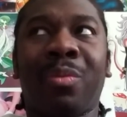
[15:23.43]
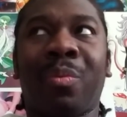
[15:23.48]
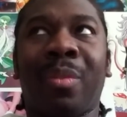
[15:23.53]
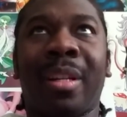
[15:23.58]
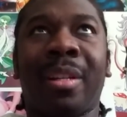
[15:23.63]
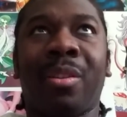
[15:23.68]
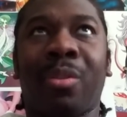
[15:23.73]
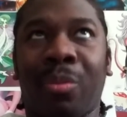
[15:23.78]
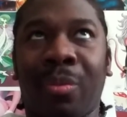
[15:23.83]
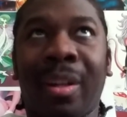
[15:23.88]

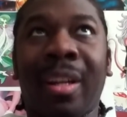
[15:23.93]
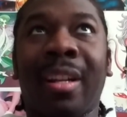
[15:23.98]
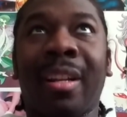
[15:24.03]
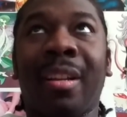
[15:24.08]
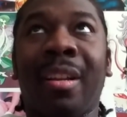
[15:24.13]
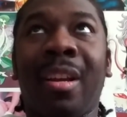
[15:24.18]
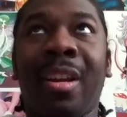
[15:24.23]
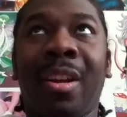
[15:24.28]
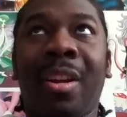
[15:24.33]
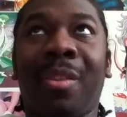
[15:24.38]
when the
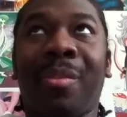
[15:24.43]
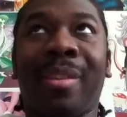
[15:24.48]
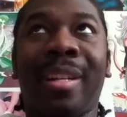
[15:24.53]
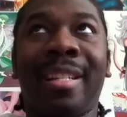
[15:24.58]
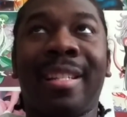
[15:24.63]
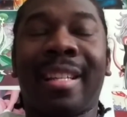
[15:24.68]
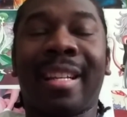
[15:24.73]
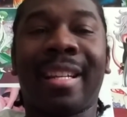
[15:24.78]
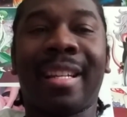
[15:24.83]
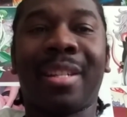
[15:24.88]
real
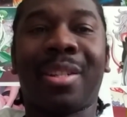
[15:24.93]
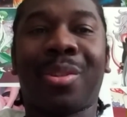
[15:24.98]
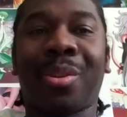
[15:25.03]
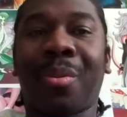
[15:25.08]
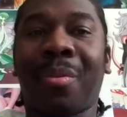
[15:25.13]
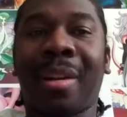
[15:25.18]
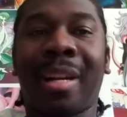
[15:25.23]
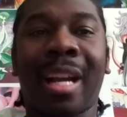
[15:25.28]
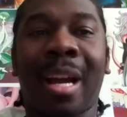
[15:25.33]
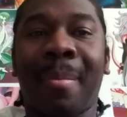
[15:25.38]
reason is
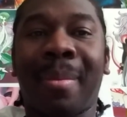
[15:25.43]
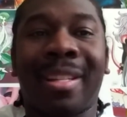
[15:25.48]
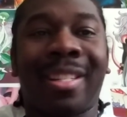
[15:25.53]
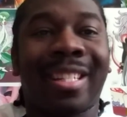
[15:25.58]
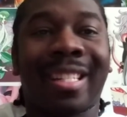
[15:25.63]
Toriyama